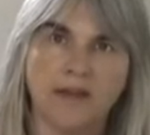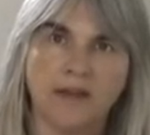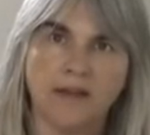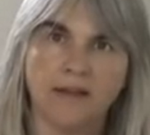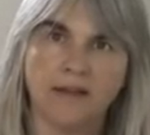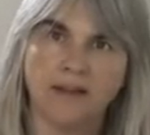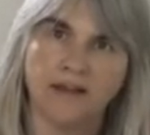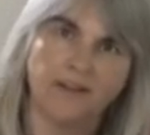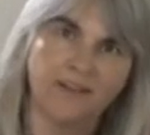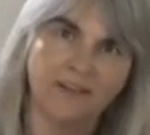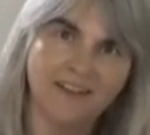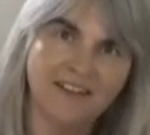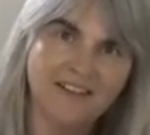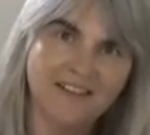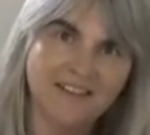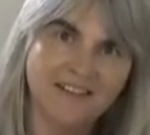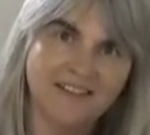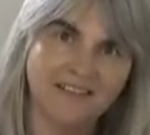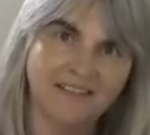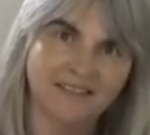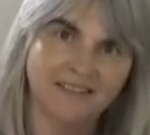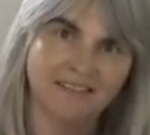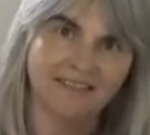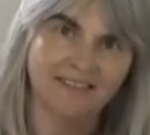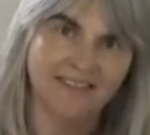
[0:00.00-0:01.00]
Now the reason
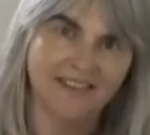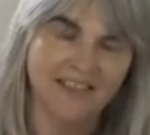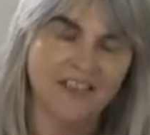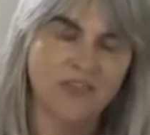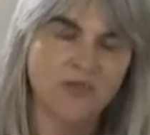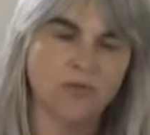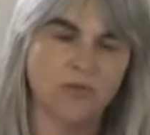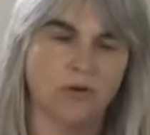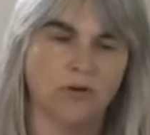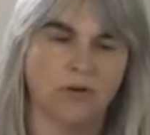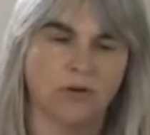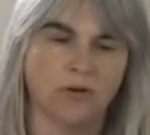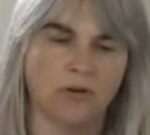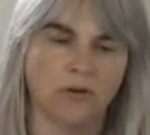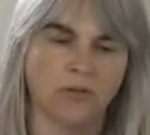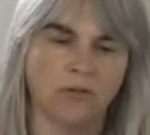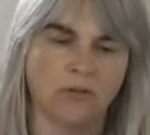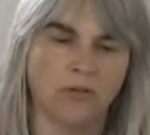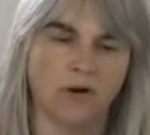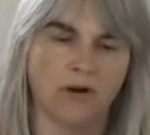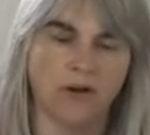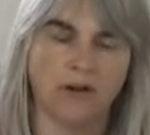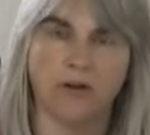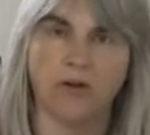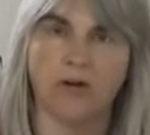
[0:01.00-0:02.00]
that this one
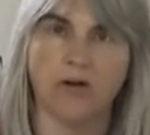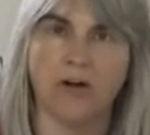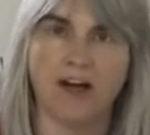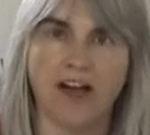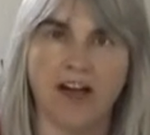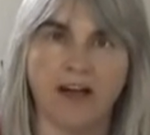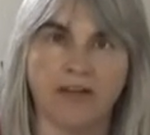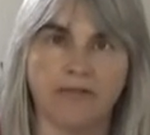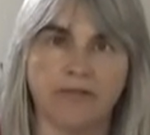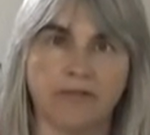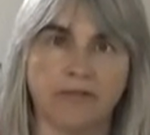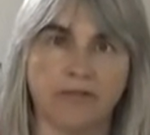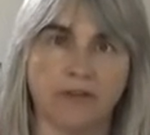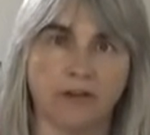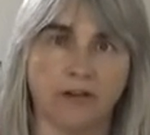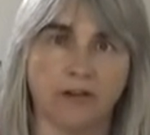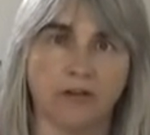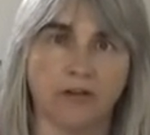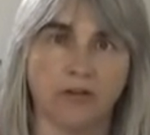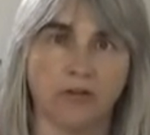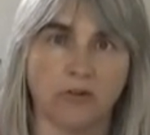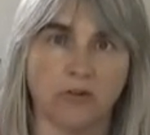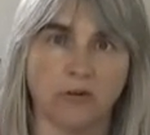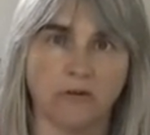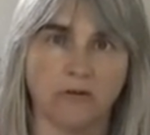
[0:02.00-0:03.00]
might not have an
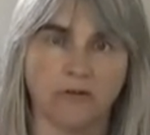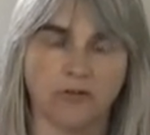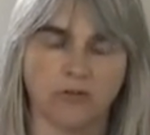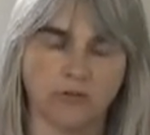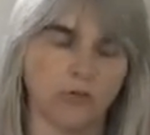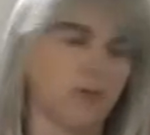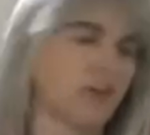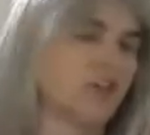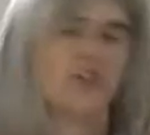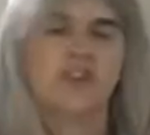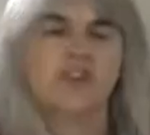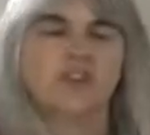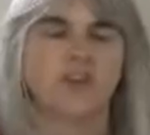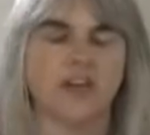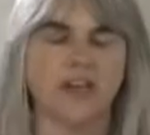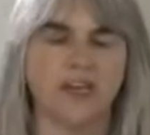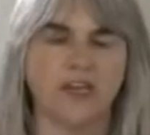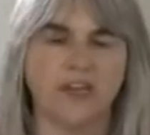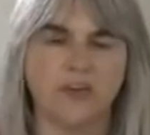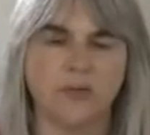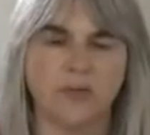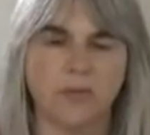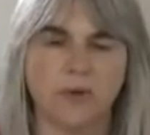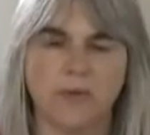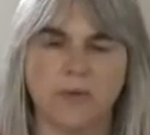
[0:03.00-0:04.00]
on-off switch
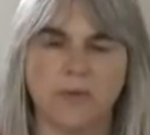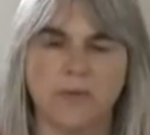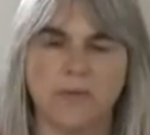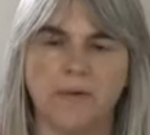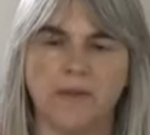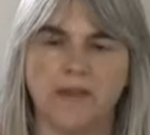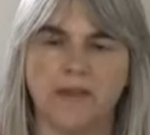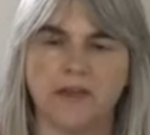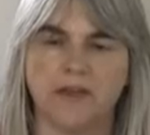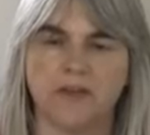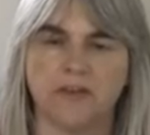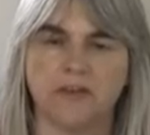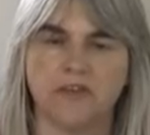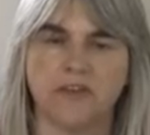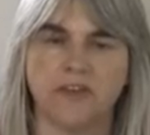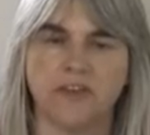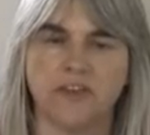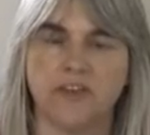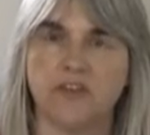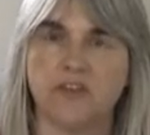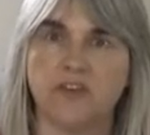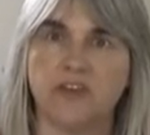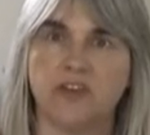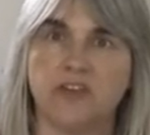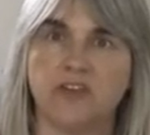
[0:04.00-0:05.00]
is probably because
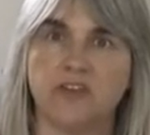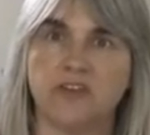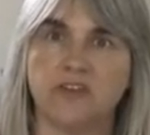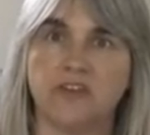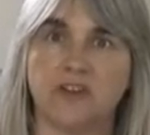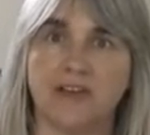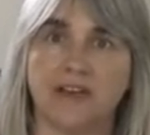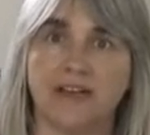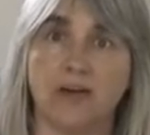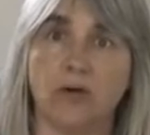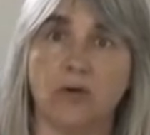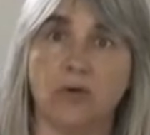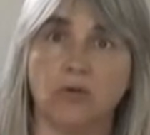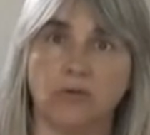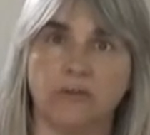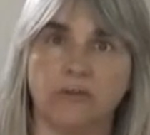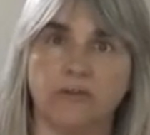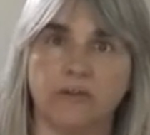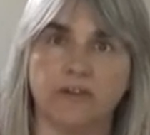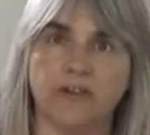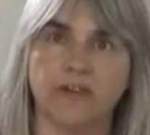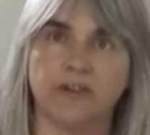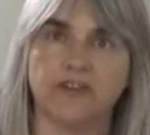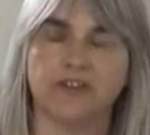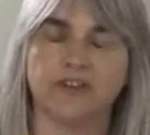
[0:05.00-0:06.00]
this is an older
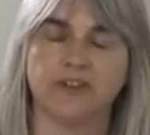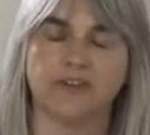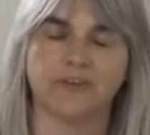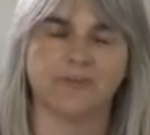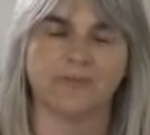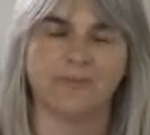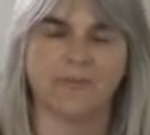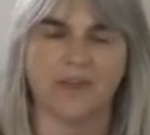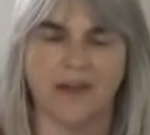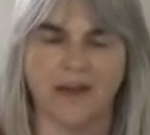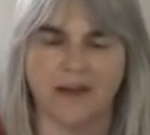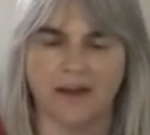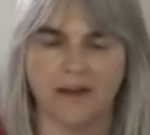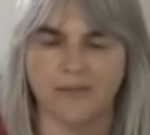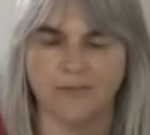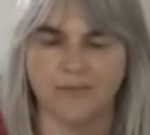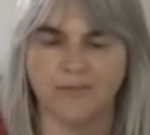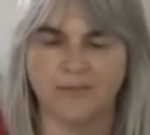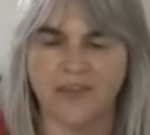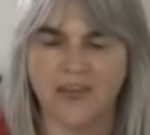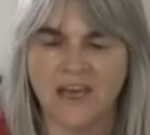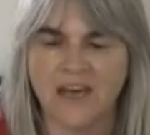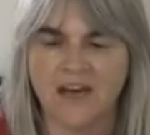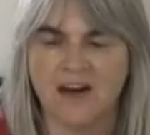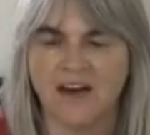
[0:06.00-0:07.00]
version. I
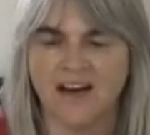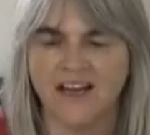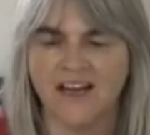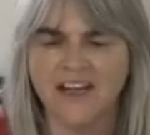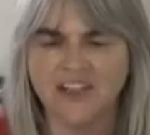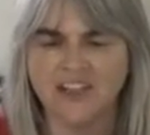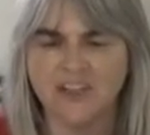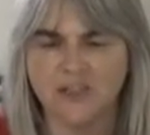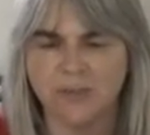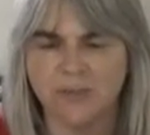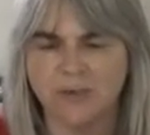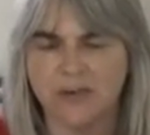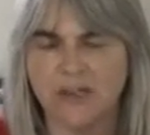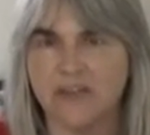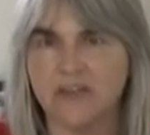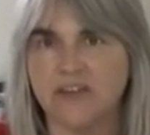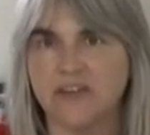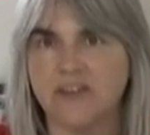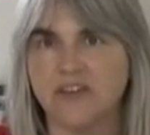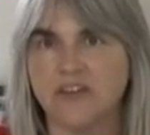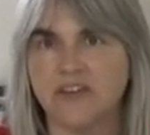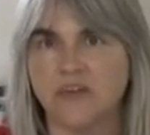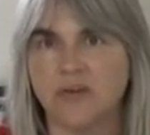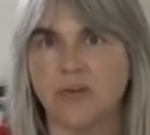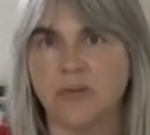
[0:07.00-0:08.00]
actually picked
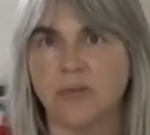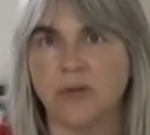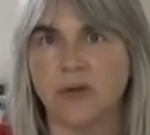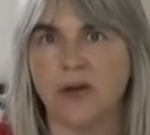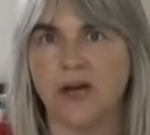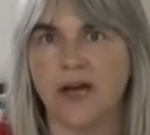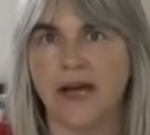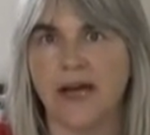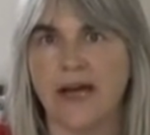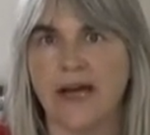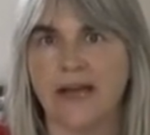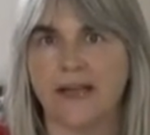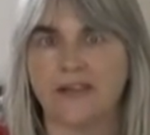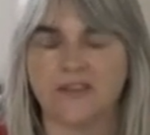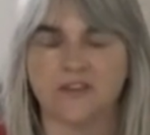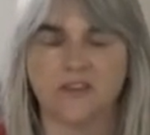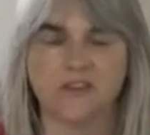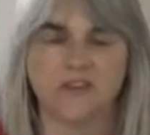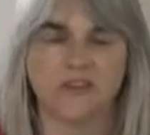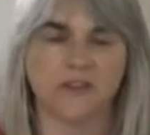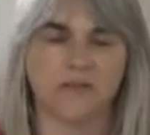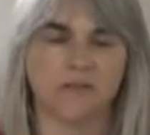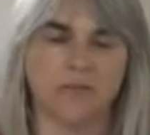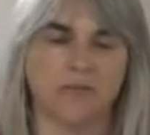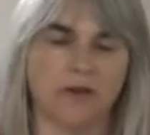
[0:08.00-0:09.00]
this up
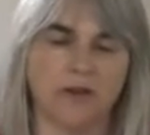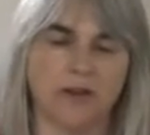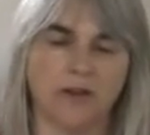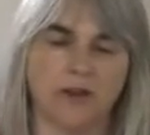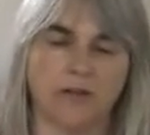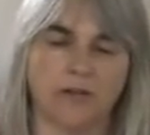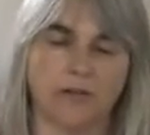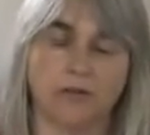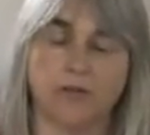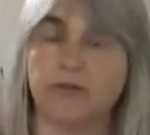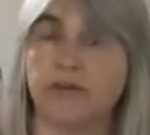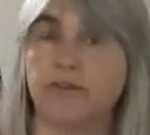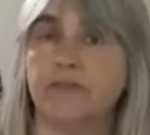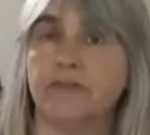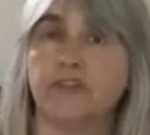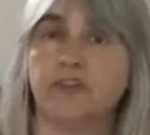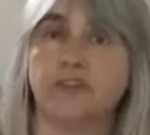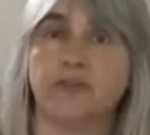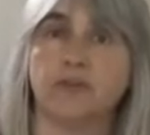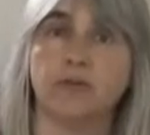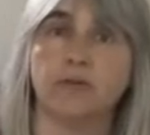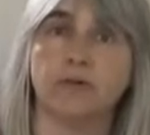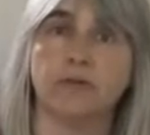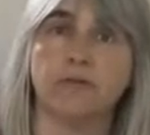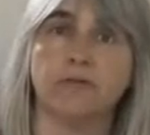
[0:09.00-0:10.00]
at my local thrift
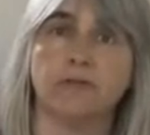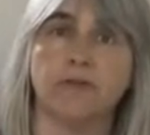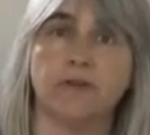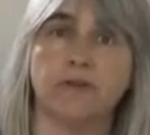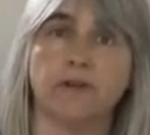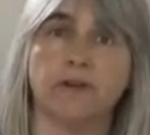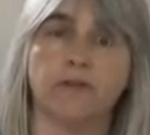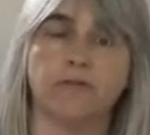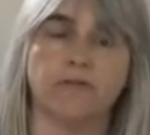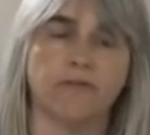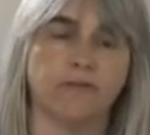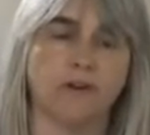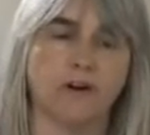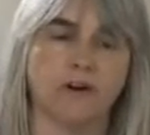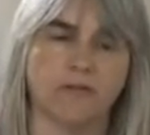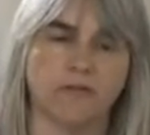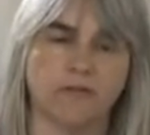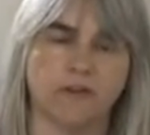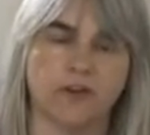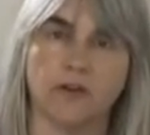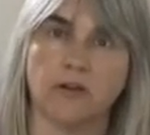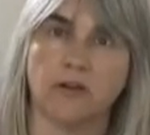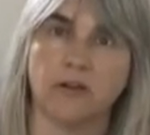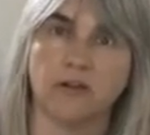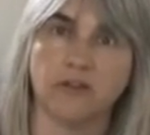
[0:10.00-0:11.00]
store for $5.
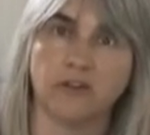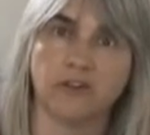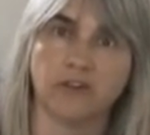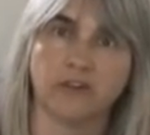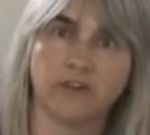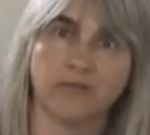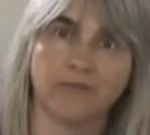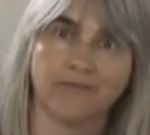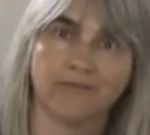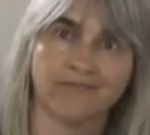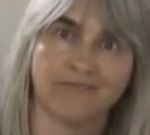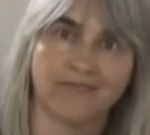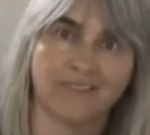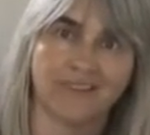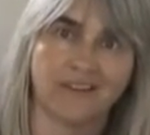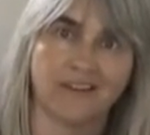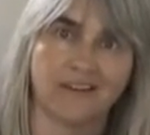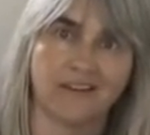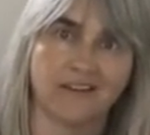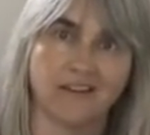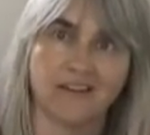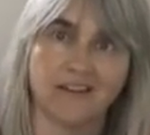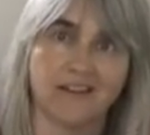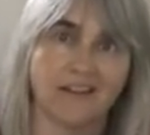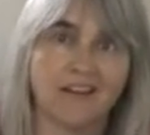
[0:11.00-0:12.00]
There's
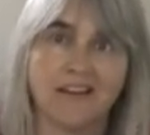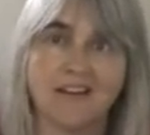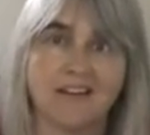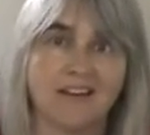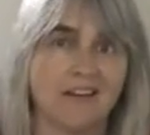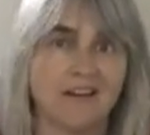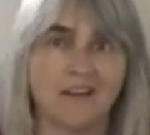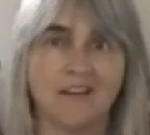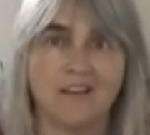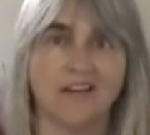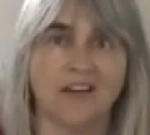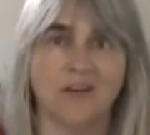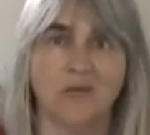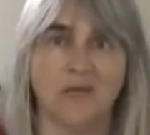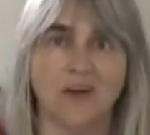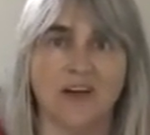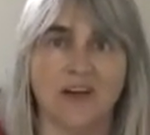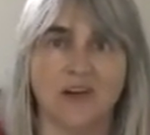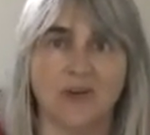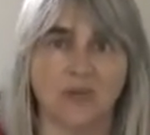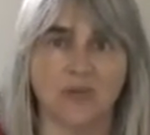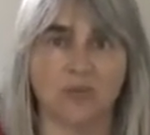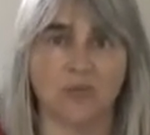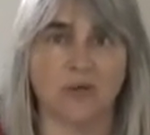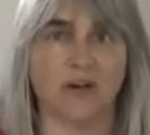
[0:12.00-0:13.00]
no way
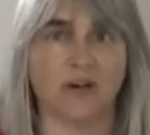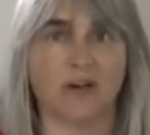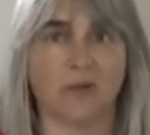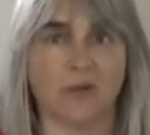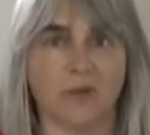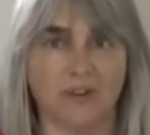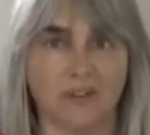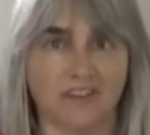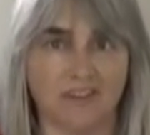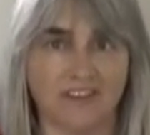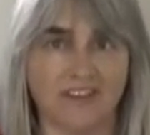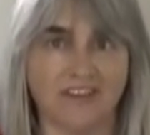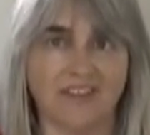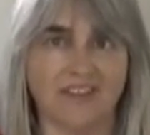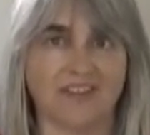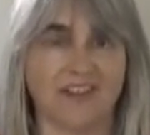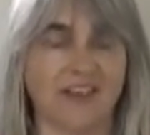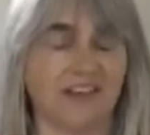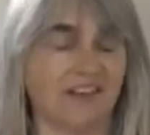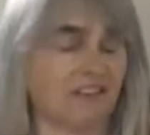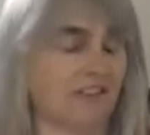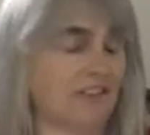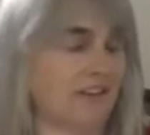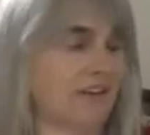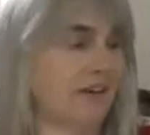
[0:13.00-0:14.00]
I was buying one of these
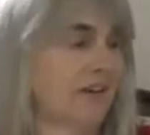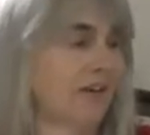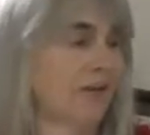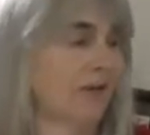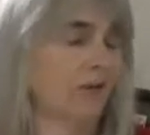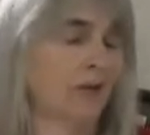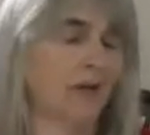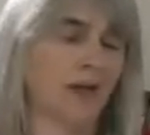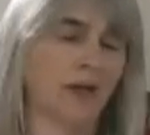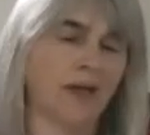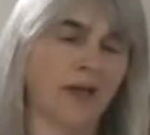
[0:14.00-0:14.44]
things new.